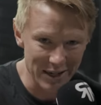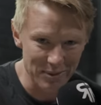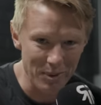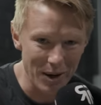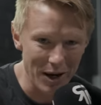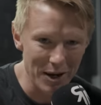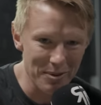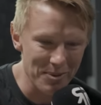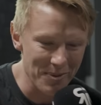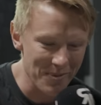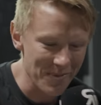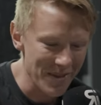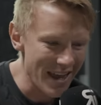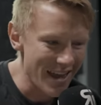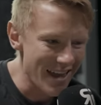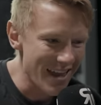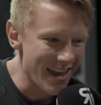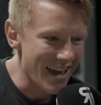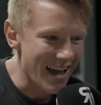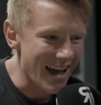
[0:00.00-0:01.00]
pipe.
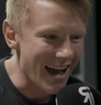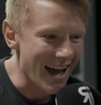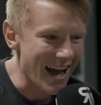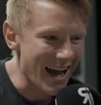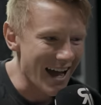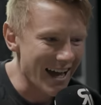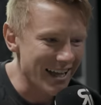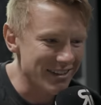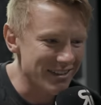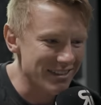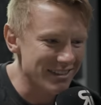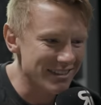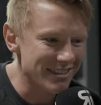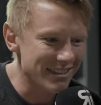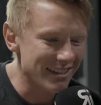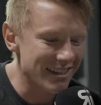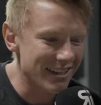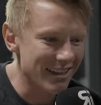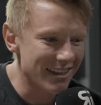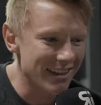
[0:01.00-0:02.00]
And
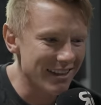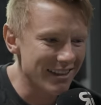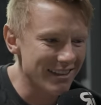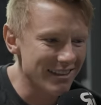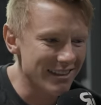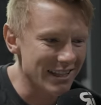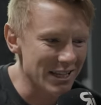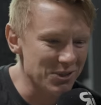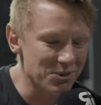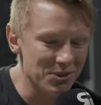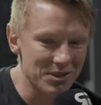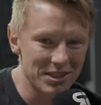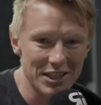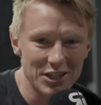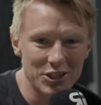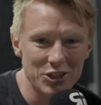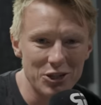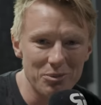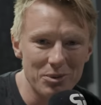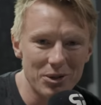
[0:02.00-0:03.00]
this was an
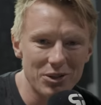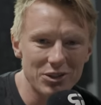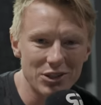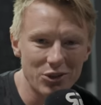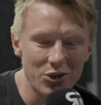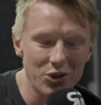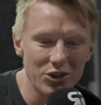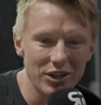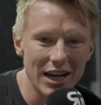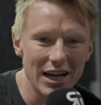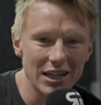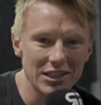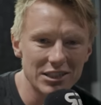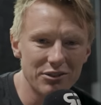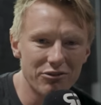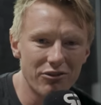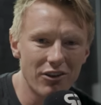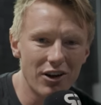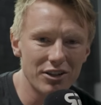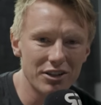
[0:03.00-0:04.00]
issue because I couldn't actually
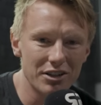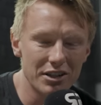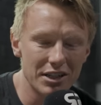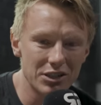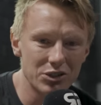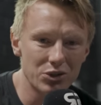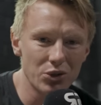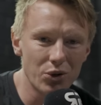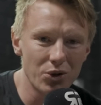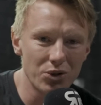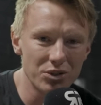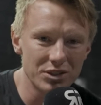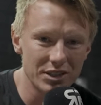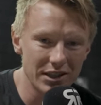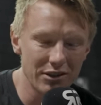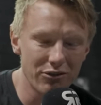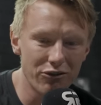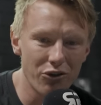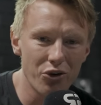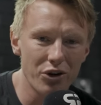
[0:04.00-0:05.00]
find an exhaust
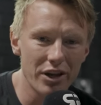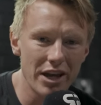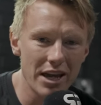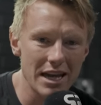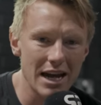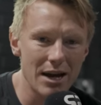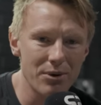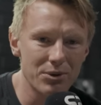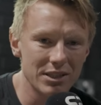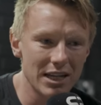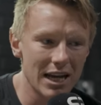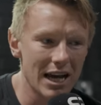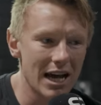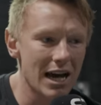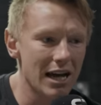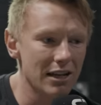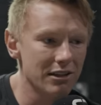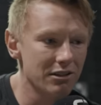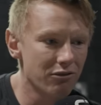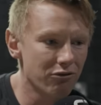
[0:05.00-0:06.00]
in the 48 hours I
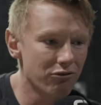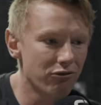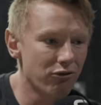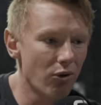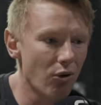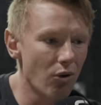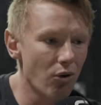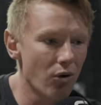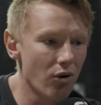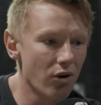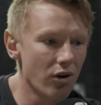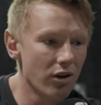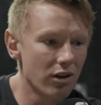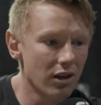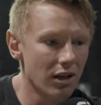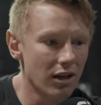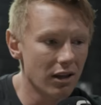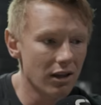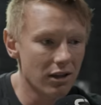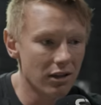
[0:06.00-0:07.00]
had for
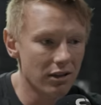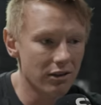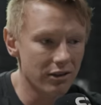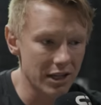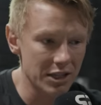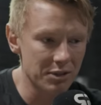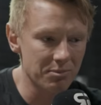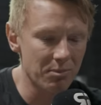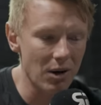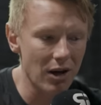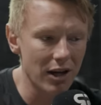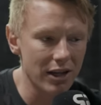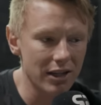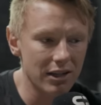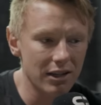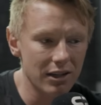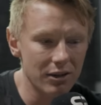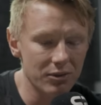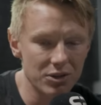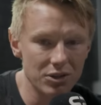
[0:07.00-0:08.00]
this
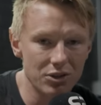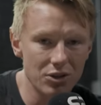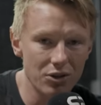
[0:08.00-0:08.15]
bike. It was a